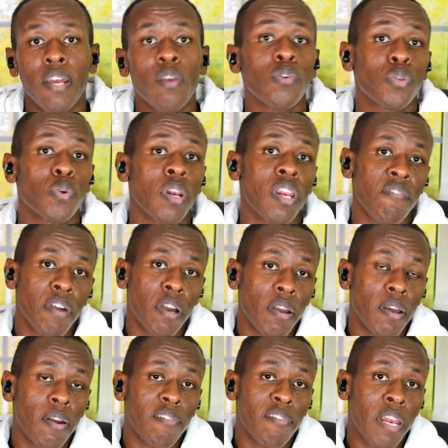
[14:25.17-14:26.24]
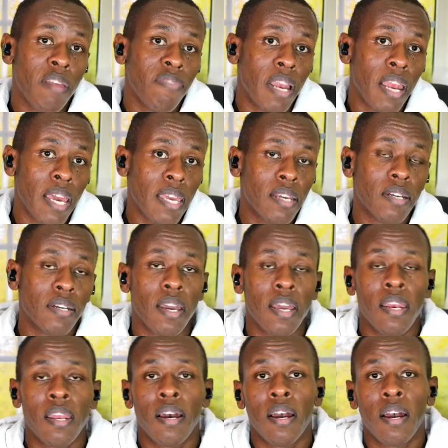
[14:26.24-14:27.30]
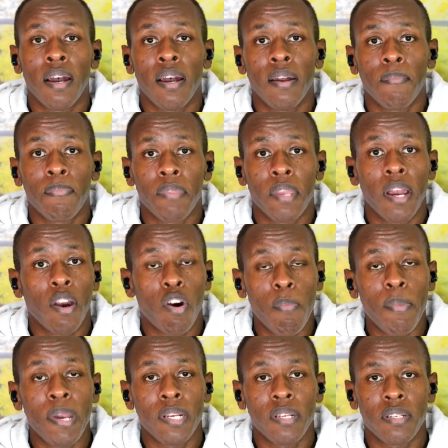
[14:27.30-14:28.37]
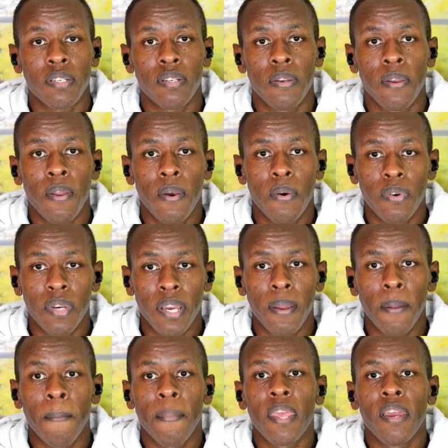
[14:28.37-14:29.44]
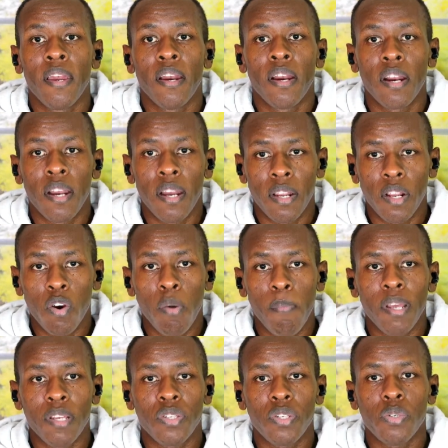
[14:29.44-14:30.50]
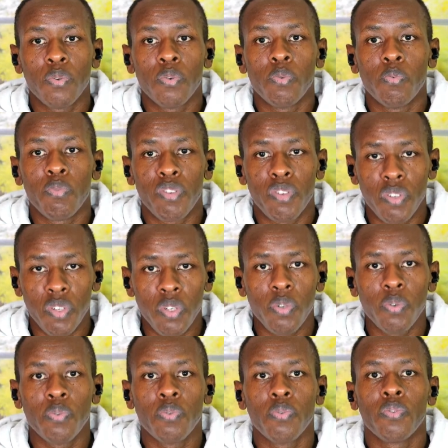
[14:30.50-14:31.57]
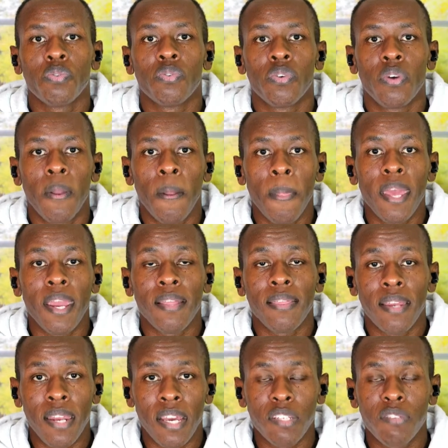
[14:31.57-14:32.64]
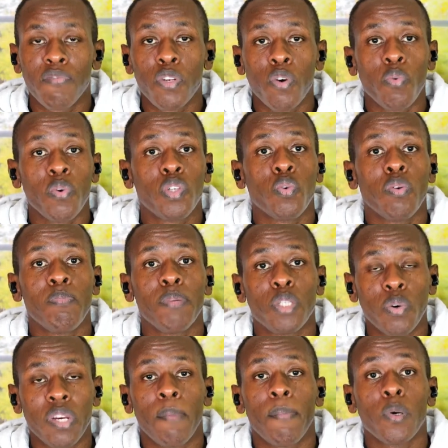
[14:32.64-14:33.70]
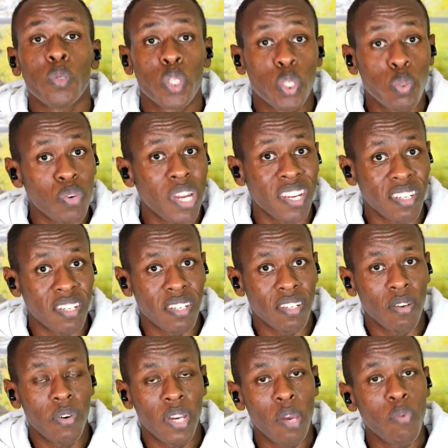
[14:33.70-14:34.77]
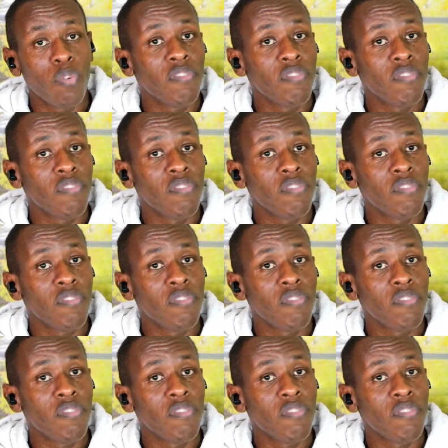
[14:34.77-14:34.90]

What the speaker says: And also leave a like and comment. Okay. And God bless you. We'll see you in the next video, which will be talking about students. Okay.